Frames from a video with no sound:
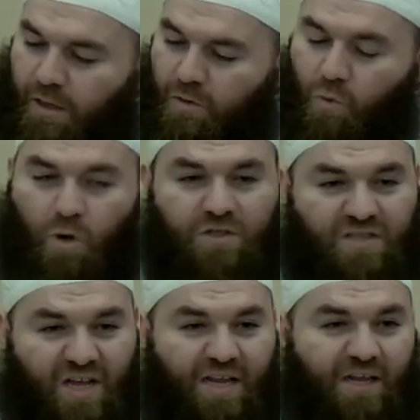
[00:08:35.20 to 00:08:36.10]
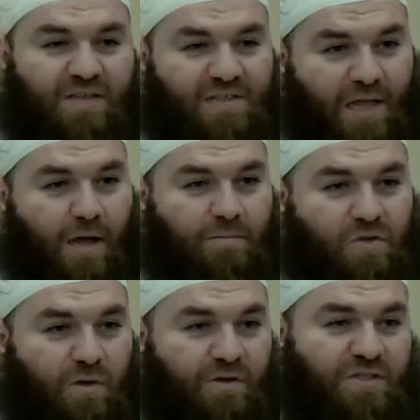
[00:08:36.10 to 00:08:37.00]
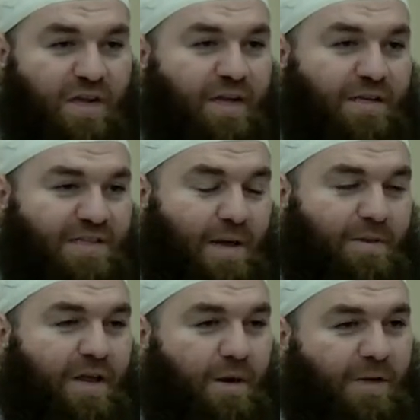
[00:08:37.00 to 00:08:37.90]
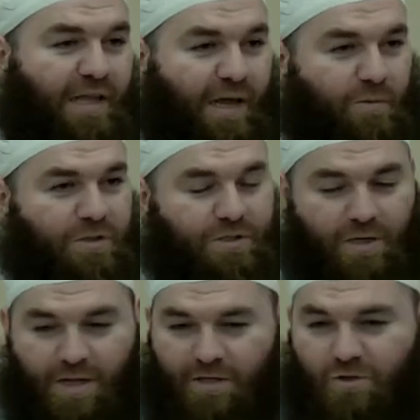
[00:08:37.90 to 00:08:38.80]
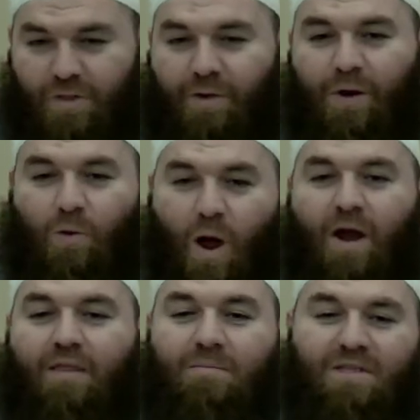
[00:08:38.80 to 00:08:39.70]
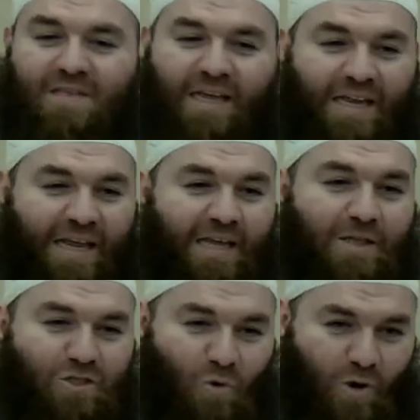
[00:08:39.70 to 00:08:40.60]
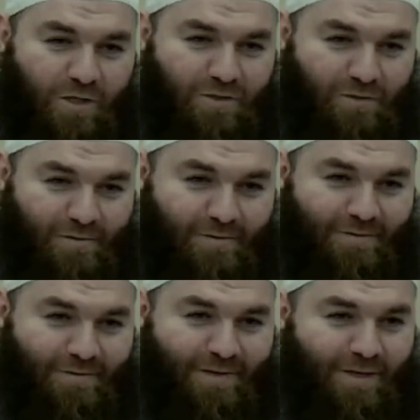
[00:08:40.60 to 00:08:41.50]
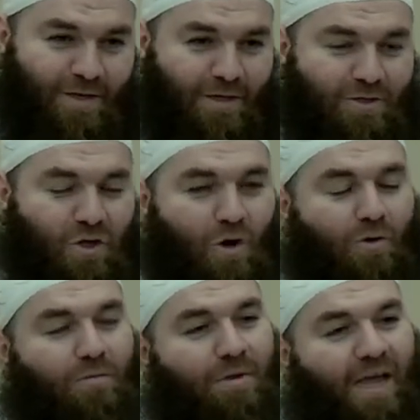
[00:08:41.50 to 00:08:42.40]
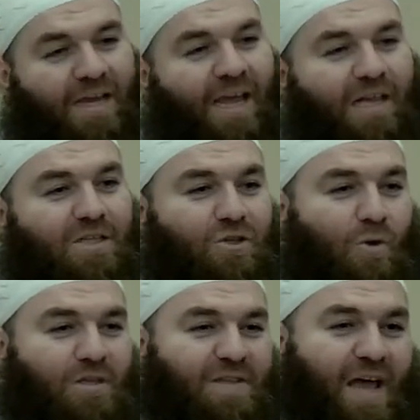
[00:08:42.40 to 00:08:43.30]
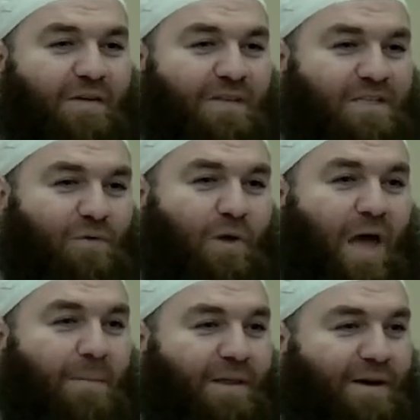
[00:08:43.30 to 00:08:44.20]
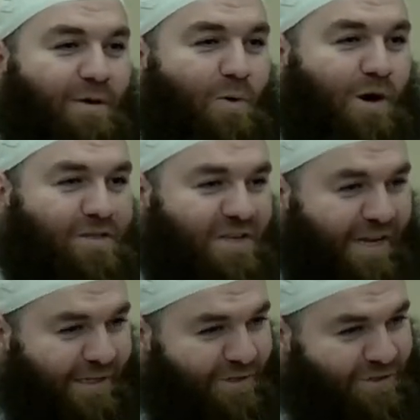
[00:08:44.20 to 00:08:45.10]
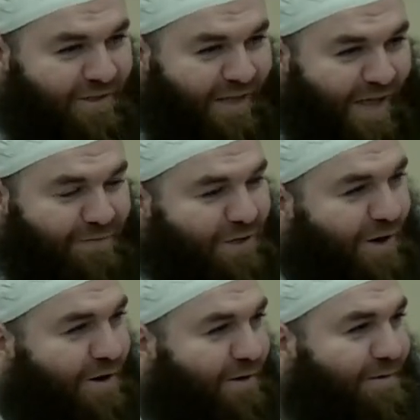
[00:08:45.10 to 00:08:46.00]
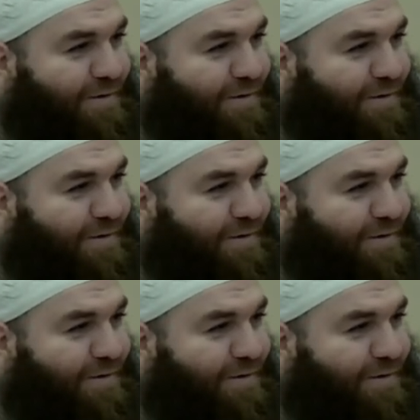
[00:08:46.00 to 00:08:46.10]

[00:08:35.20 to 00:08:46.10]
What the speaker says: who are studying Islam, so they're studying Islam in the Arabic language, so they require them to take an English course. So in the English course, they have these vocabulary words in English that they have to learn.